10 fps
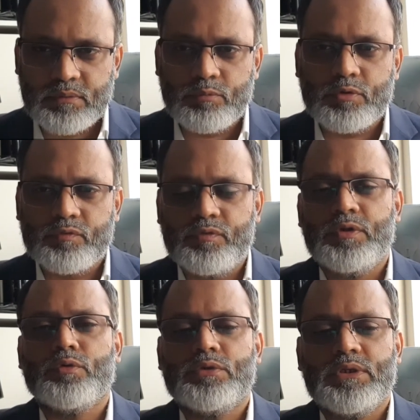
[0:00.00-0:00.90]
because we
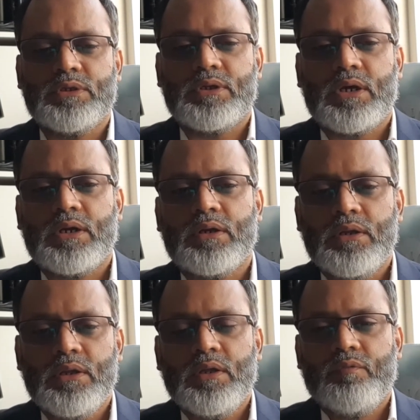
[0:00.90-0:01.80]
know
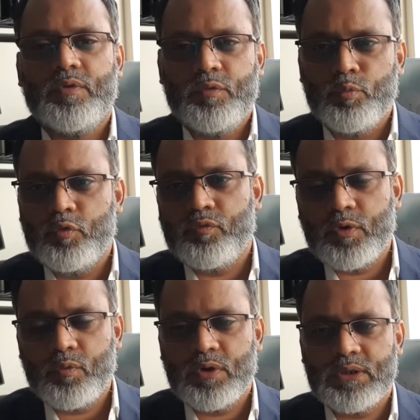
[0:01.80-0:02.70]
when we move
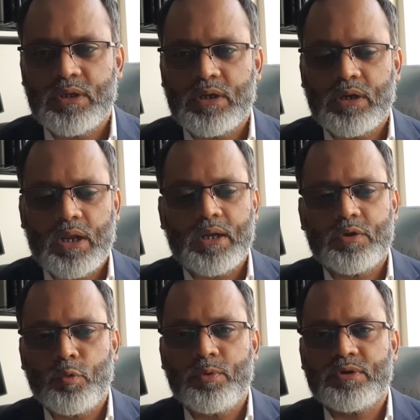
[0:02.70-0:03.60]
forward, there are
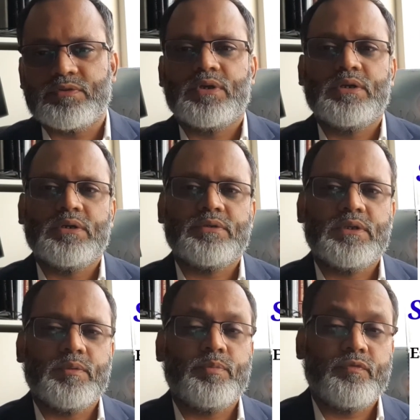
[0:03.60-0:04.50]
attribute standards
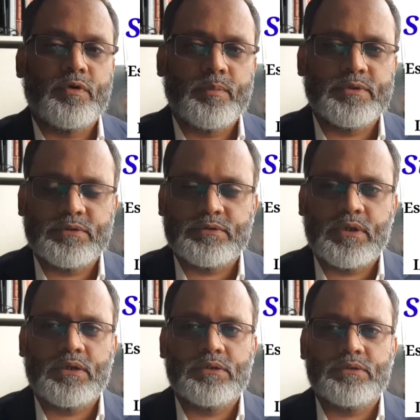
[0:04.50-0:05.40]
and the performance
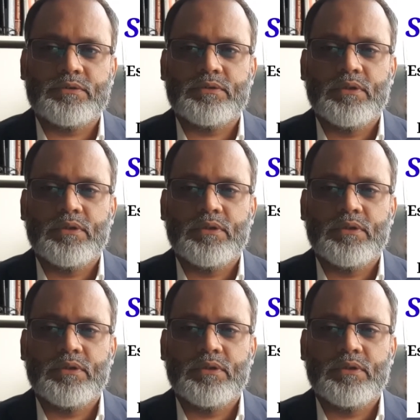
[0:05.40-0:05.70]
standards.